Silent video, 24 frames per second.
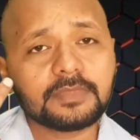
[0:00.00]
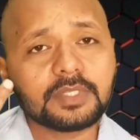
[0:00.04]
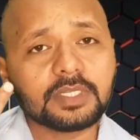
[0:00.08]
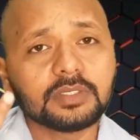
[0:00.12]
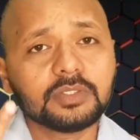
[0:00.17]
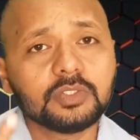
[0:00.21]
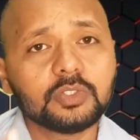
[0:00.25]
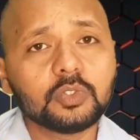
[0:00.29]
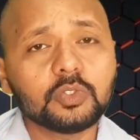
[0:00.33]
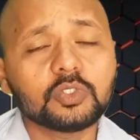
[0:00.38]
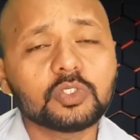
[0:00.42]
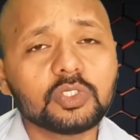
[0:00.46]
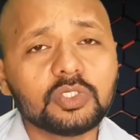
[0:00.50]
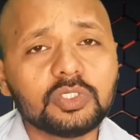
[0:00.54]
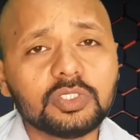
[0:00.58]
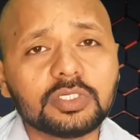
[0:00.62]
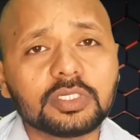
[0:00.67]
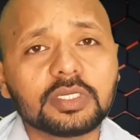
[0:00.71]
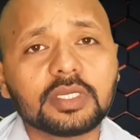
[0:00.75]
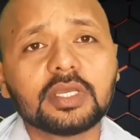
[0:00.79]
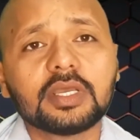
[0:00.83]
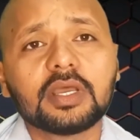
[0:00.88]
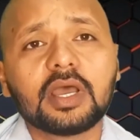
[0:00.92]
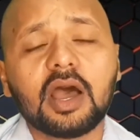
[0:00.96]
you
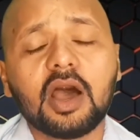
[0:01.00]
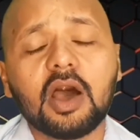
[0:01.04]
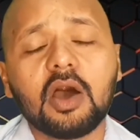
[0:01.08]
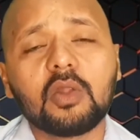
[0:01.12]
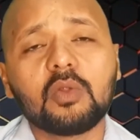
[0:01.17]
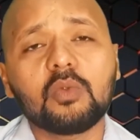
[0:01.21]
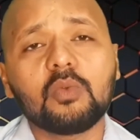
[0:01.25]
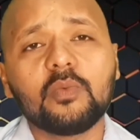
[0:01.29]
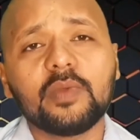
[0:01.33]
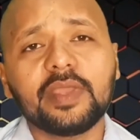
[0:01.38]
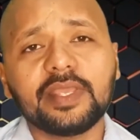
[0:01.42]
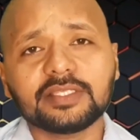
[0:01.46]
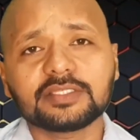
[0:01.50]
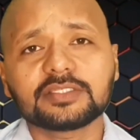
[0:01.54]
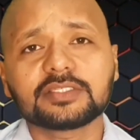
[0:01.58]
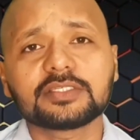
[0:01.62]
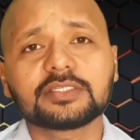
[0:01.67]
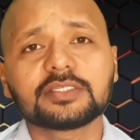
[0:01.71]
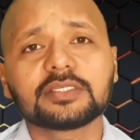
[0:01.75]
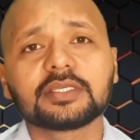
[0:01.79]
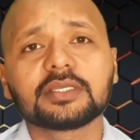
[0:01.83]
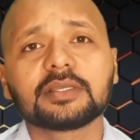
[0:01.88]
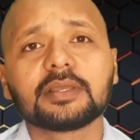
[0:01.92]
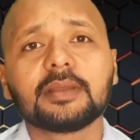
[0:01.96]
should
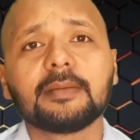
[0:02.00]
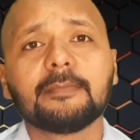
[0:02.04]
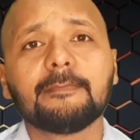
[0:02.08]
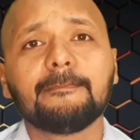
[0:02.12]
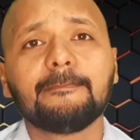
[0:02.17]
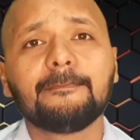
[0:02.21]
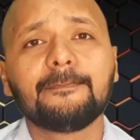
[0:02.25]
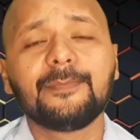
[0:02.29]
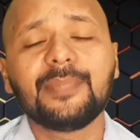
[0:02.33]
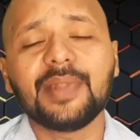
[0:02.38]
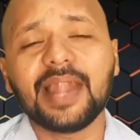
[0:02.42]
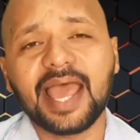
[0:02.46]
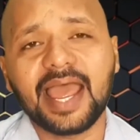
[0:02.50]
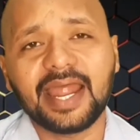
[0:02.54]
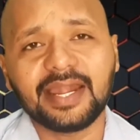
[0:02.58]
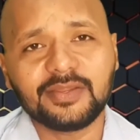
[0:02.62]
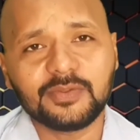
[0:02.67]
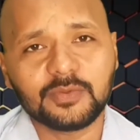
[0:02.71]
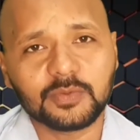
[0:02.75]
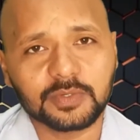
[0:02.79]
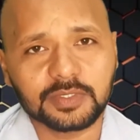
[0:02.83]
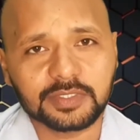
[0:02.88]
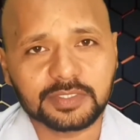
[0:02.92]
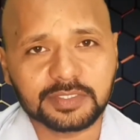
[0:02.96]
always
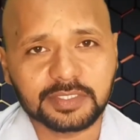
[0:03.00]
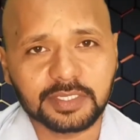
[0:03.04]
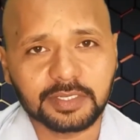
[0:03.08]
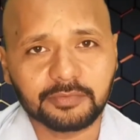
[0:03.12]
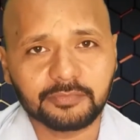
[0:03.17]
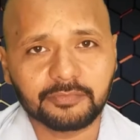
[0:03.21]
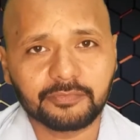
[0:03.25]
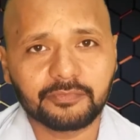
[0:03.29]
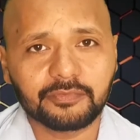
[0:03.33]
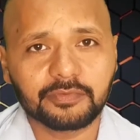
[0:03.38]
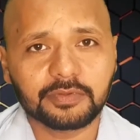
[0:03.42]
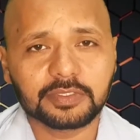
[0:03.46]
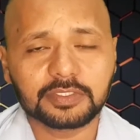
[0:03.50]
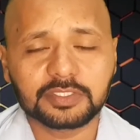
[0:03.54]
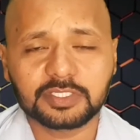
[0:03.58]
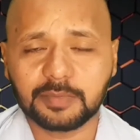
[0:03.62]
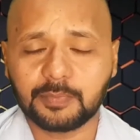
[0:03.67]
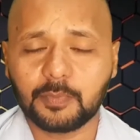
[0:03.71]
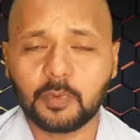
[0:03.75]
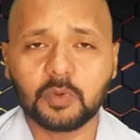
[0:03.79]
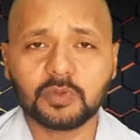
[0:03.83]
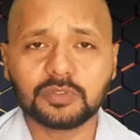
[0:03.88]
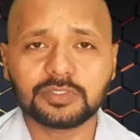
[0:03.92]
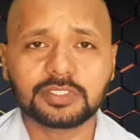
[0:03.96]
plan yourself.
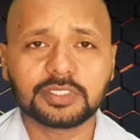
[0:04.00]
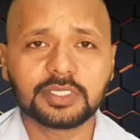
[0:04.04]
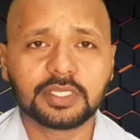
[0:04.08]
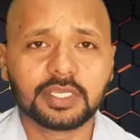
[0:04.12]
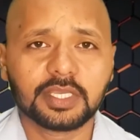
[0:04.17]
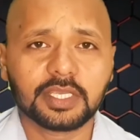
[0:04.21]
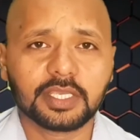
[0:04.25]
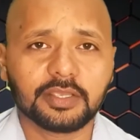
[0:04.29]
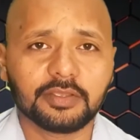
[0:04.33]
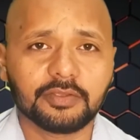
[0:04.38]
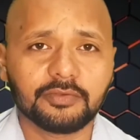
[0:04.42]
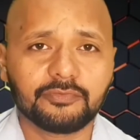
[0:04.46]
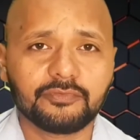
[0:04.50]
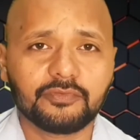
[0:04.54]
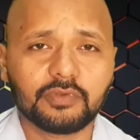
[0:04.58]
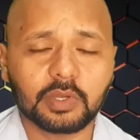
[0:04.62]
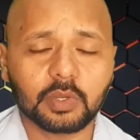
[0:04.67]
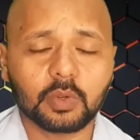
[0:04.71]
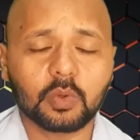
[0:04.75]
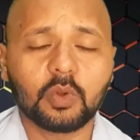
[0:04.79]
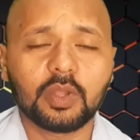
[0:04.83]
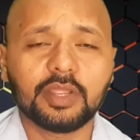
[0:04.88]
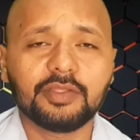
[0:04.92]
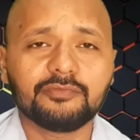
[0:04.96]
Suppose if
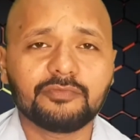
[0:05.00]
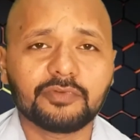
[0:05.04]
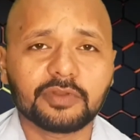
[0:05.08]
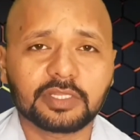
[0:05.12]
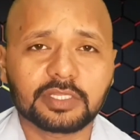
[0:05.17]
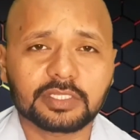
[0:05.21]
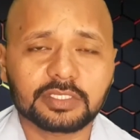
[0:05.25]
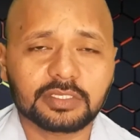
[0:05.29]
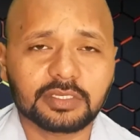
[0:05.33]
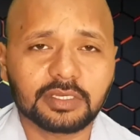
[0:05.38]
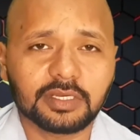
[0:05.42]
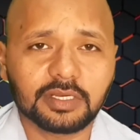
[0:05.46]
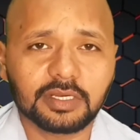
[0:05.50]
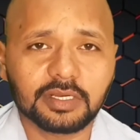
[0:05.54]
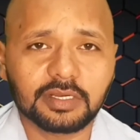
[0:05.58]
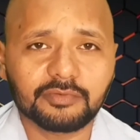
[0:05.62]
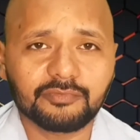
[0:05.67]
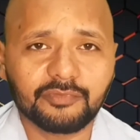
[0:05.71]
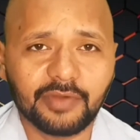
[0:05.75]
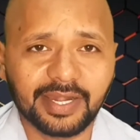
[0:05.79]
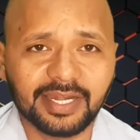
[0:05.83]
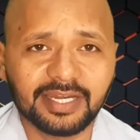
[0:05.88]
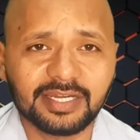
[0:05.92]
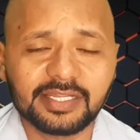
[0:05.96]
you are going for the
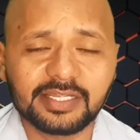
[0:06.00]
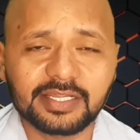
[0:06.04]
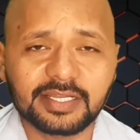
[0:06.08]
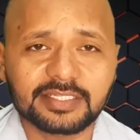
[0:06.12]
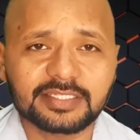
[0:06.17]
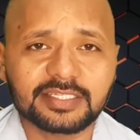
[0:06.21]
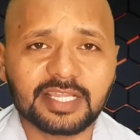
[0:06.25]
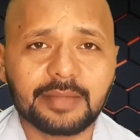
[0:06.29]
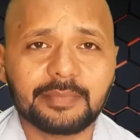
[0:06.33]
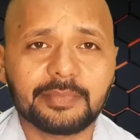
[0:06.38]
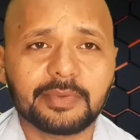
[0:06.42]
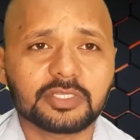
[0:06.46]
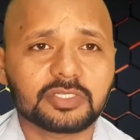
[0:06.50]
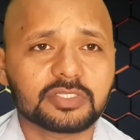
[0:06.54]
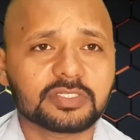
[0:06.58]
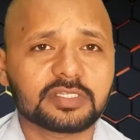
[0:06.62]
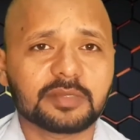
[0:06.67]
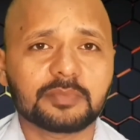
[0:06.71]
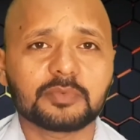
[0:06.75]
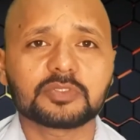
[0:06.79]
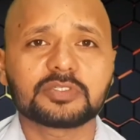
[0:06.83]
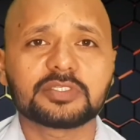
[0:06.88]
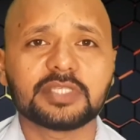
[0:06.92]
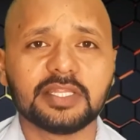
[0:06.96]
final year examination,
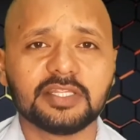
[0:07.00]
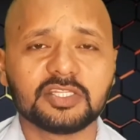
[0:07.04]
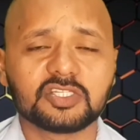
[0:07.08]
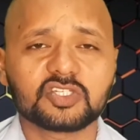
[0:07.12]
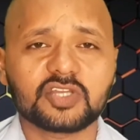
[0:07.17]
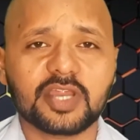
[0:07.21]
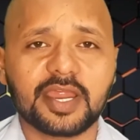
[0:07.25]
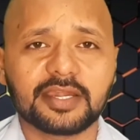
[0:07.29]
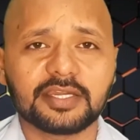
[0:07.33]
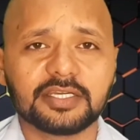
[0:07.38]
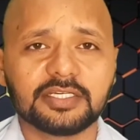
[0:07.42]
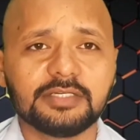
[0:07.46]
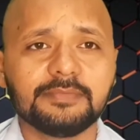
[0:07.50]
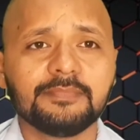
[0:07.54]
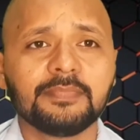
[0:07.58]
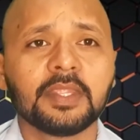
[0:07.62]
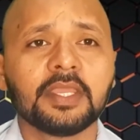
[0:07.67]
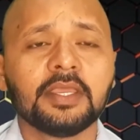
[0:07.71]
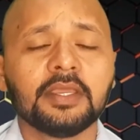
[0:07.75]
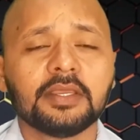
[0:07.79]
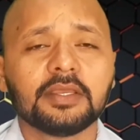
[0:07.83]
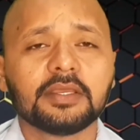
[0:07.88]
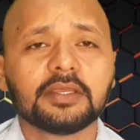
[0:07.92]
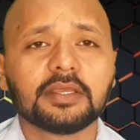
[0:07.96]
suppose 10th standard,
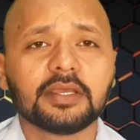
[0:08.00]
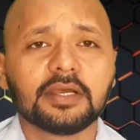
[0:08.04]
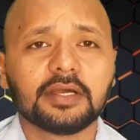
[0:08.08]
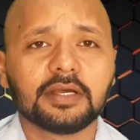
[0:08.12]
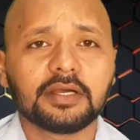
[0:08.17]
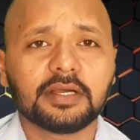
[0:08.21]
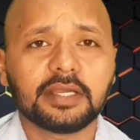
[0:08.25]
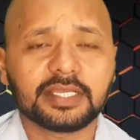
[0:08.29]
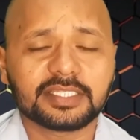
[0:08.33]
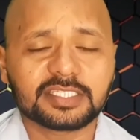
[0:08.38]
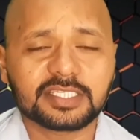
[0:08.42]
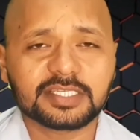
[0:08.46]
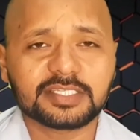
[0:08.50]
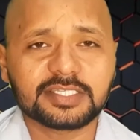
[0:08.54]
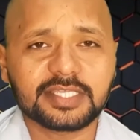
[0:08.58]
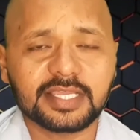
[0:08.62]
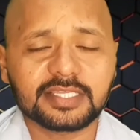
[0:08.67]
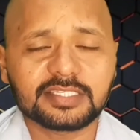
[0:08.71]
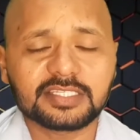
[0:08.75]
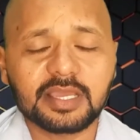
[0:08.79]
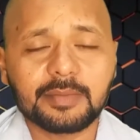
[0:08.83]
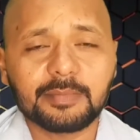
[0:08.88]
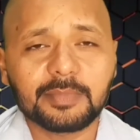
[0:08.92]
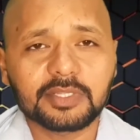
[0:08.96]
SSC
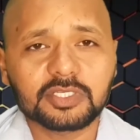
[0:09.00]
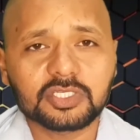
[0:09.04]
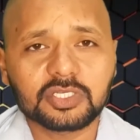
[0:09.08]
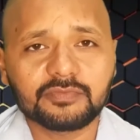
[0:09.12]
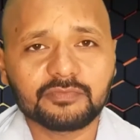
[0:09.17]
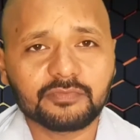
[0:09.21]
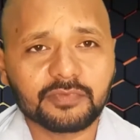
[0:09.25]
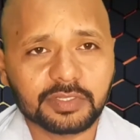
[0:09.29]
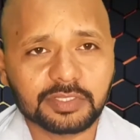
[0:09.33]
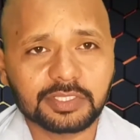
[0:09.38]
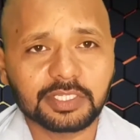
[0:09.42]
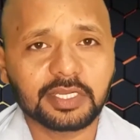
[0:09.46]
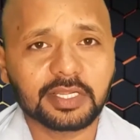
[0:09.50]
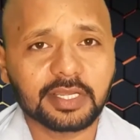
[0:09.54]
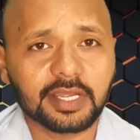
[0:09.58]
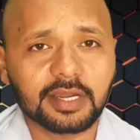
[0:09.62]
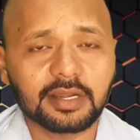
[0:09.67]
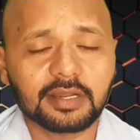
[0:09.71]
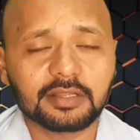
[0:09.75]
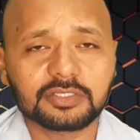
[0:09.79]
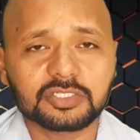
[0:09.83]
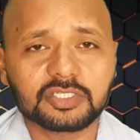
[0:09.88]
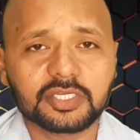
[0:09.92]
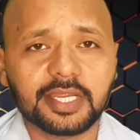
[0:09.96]
examination for
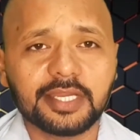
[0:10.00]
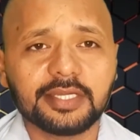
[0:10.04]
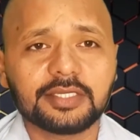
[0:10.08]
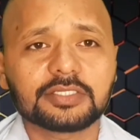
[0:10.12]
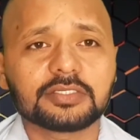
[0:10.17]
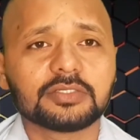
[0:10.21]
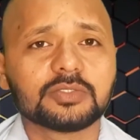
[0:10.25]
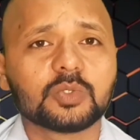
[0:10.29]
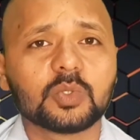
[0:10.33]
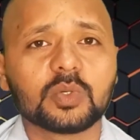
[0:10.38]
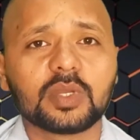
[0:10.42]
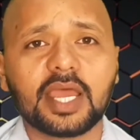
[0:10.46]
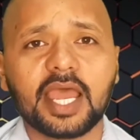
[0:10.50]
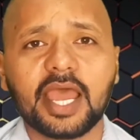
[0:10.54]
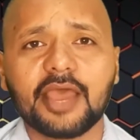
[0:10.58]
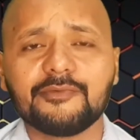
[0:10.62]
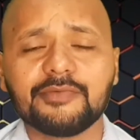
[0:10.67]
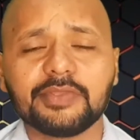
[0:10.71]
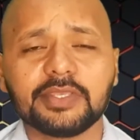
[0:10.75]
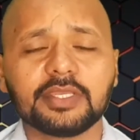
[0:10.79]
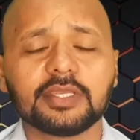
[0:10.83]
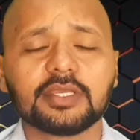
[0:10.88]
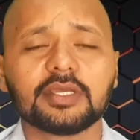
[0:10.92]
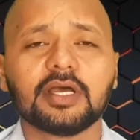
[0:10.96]
Telangana state, you are
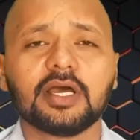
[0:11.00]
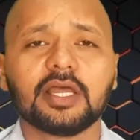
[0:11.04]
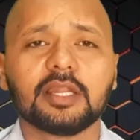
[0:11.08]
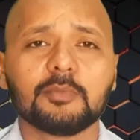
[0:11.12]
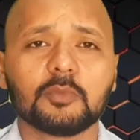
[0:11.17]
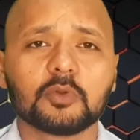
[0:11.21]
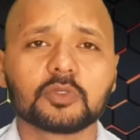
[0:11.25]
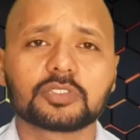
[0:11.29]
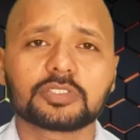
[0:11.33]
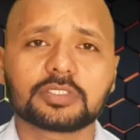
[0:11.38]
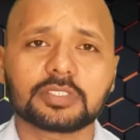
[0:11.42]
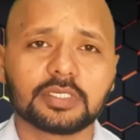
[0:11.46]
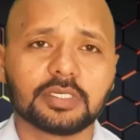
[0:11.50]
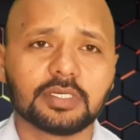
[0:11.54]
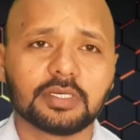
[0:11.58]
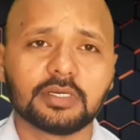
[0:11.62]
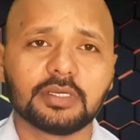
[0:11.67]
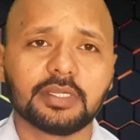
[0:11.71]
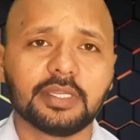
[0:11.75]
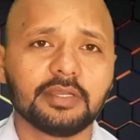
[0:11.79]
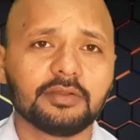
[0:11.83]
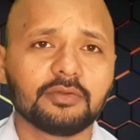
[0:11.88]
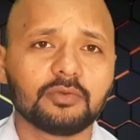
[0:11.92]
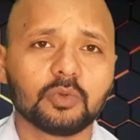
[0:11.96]
having almost
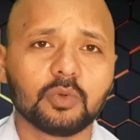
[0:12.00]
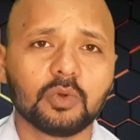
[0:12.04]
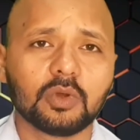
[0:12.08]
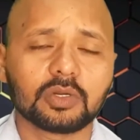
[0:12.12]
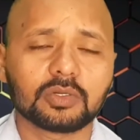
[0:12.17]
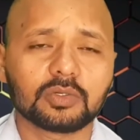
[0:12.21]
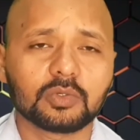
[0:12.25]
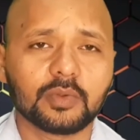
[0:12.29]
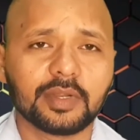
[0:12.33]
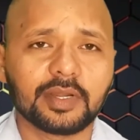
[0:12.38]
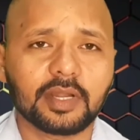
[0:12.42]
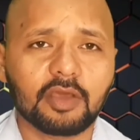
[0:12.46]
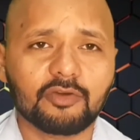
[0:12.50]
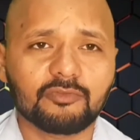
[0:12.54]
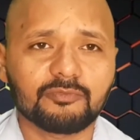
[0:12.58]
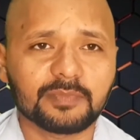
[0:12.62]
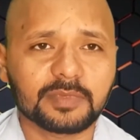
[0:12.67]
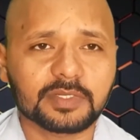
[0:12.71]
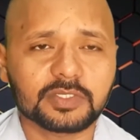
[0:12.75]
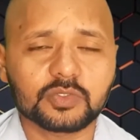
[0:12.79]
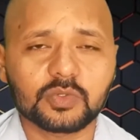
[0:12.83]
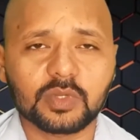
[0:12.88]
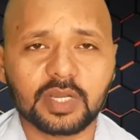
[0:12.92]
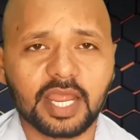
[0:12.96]
in 2 or 2.5
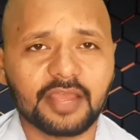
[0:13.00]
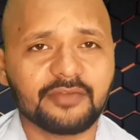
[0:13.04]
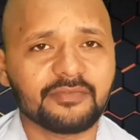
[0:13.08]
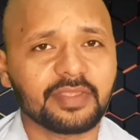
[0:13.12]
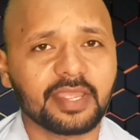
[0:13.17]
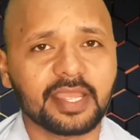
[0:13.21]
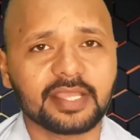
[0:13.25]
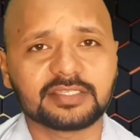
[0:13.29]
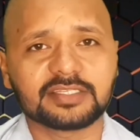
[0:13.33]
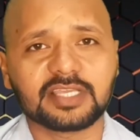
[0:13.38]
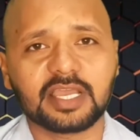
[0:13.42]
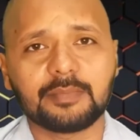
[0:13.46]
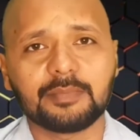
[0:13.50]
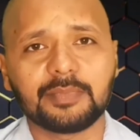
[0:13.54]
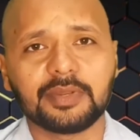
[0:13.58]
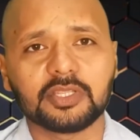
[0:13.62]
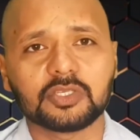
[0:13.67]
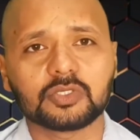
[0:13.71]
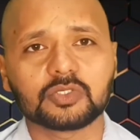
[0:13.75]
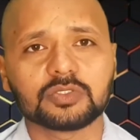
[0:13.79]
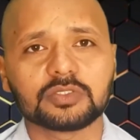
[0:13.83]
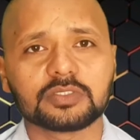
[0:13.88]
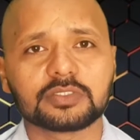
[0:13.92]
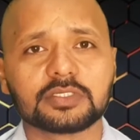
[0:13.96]
months you are having
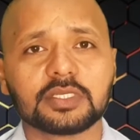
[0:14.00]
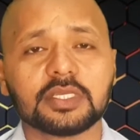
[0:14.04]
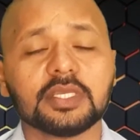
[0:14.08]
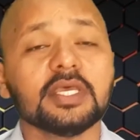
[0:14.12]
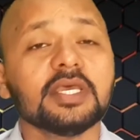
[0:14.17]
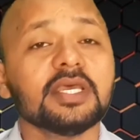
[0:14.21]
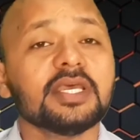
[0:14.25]
examinations.